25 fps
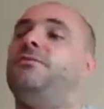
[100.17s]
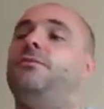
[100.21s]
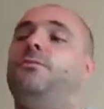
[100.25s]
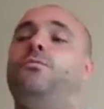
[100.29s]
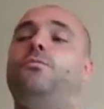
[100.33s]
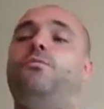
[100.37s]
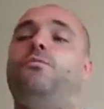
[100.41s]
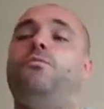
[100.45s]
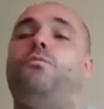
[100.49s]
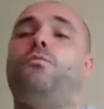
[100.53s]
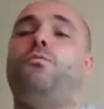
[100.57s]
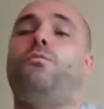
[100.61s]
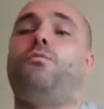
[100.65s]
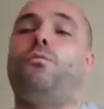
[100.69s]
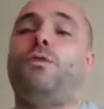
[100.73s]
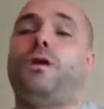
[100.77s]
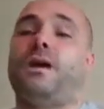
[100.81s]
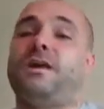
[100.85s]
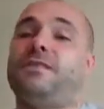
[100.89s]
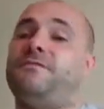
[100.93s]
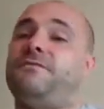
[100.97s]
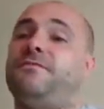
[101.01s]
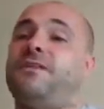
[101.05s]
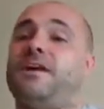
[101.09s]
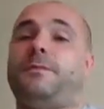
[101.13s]
And where
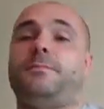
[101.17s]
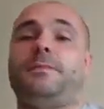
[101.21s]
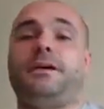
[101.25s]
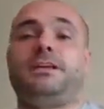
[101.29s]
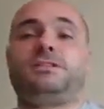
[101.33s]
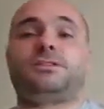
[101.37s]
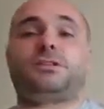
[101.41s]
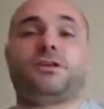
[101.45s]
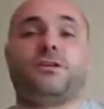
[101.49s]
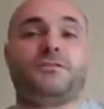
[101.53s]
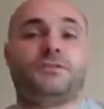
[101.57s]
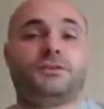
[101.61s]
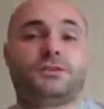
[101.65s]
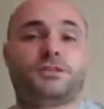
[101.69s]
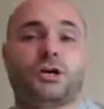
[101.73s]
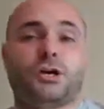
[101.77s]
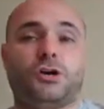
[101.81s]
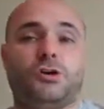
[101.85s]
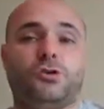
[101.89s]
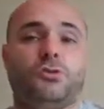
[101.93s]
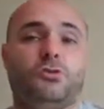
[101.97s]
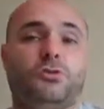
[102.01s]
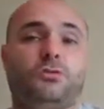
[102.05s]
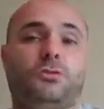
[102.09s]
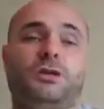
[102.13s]
the fan-made stuff is
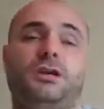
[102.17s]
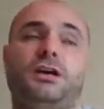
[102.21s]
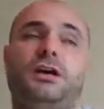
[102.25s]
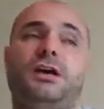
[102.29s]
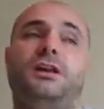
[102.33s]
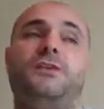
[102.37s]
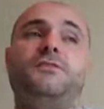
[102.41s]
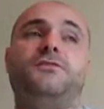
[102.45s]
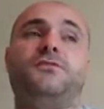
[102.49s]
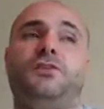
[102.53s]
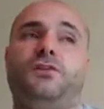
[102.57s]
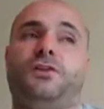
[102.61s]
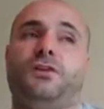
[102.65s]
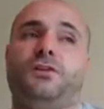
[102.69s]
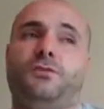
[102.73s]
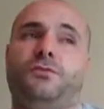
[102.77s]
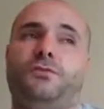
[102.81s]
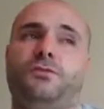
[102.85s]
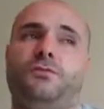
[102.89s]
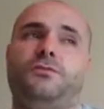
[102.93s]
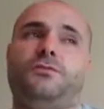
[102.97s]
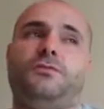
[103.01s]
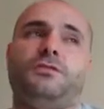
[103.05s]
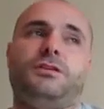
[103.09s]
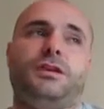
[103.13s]
cool, and if
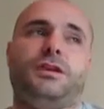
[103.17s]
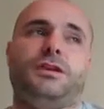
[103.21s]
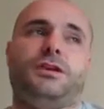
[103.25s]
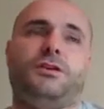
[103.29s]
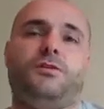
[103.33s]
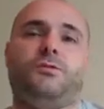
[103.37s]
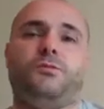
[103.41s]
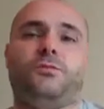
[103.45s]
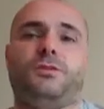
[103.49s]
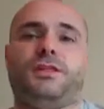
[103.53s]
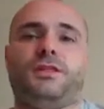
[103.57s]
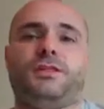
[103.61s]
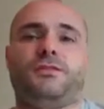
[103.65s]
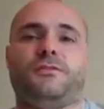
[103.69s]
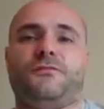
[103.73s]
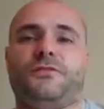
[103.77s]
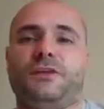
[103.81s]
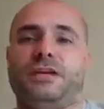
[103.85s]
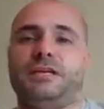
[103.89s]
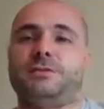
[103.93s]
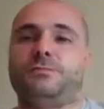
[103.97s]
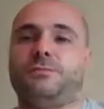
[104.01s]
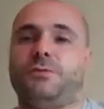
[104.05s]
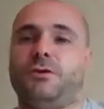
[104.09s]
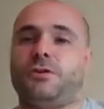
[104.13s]
you know, within the
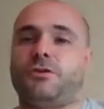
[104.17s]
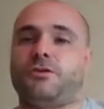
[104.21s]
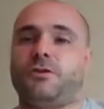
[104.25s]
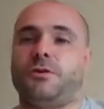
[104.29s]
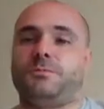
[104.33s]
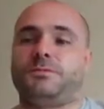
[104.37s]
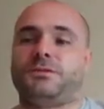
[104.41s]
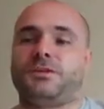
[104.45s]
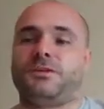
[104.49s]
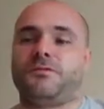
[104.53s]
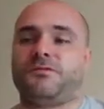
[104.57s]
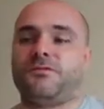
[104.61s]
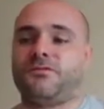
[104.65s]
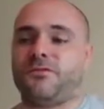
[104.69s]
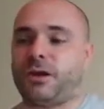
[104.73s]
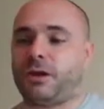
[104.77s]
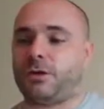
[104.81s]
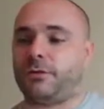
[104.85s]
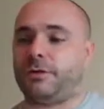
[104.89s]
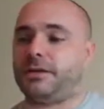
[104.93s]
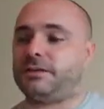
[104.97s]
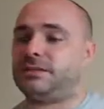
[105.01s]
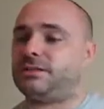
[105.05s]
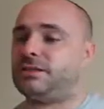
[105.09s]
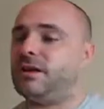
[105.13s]
Facebook groups that follow
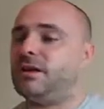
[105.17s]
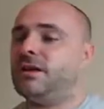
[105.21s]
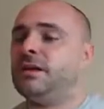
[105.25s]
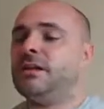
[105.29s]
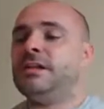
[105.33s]
it,